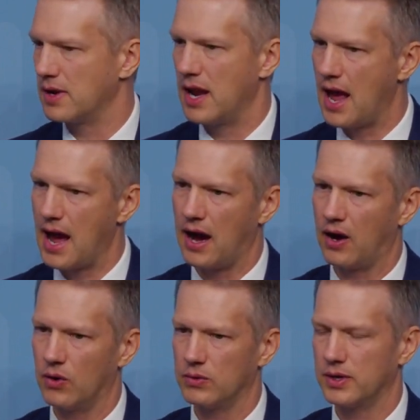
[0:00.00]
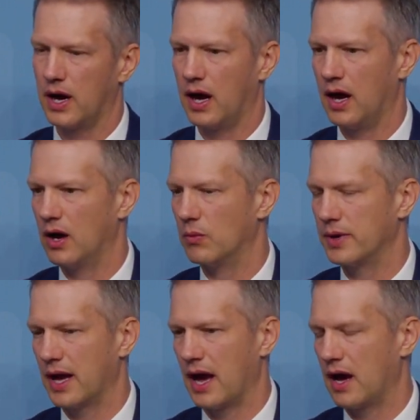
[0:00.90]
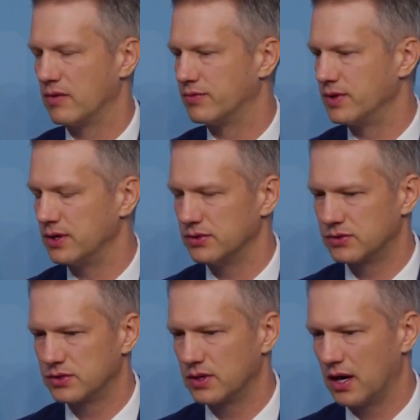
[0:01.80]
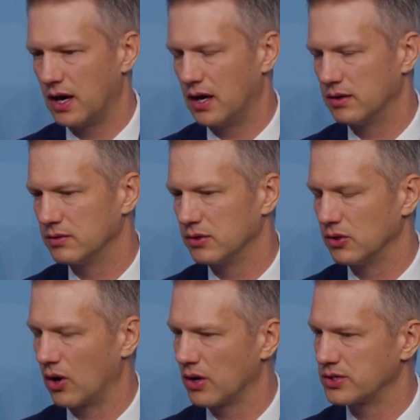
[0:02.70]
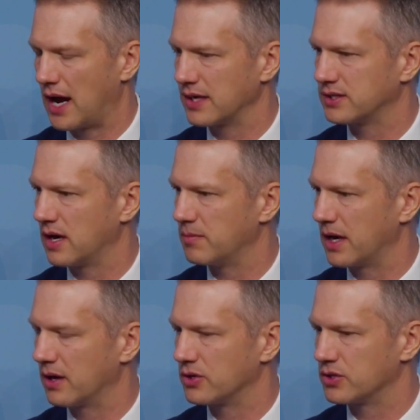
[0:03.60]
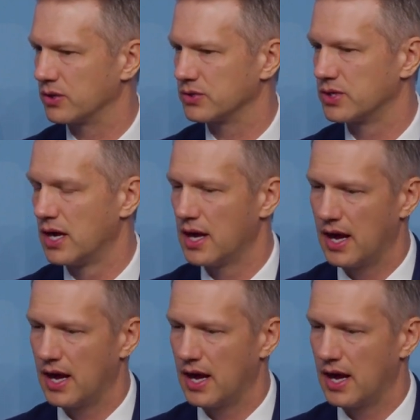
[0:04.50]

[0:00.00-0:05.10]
Now we have these large asset managers